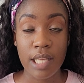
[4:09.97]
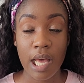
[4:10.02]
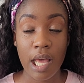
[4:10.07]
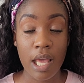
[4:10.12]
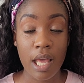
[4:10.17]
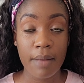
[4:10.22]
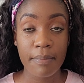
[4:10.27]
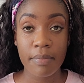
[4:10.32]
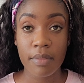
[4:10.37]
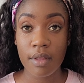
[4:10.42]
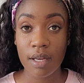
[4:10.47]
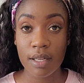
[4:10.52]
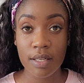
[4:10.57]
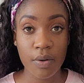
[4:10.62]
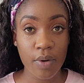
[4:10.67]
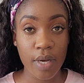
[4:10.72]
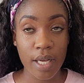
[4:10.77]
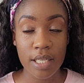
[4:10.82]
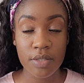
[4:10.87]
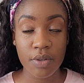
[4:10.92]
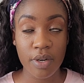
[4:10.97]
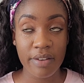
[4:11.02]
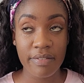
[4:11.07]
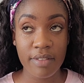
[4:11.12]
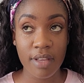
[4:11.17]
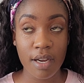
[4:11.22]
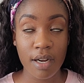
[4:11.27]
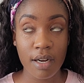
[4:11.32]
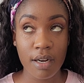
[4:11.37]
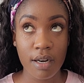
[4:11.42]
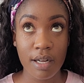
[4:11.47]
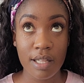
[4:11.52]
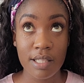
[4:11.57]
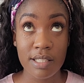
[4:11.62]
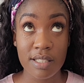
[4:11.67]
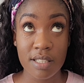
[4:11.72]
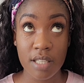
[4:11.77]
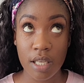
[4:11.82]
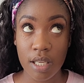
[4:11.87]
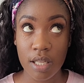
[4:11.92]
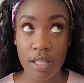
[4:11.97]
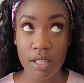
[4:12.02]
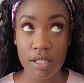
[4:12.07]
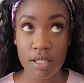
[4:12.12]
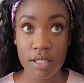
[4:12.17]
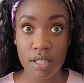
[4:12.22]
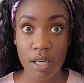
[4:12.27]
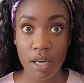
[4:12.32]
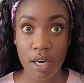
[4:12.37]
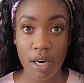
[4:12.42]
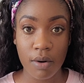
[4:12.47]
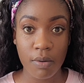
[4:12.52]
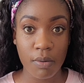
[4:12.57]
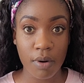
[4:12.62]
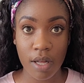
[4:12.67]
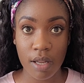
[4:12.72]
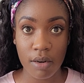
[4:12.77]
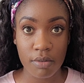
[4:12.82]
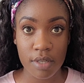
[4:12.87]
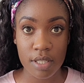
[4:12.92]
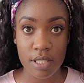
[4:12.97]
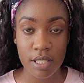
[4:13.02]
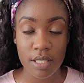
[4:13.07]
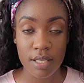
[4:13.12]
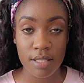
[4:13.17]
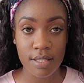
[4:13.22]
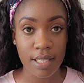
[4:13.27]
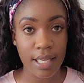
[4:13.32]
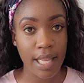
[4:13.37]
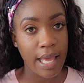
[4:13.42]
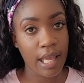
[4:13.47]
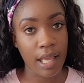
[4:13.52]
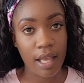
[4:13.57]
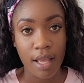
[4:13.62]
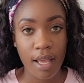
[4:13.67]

I am not quite sure if they are called seals or walruses. Like,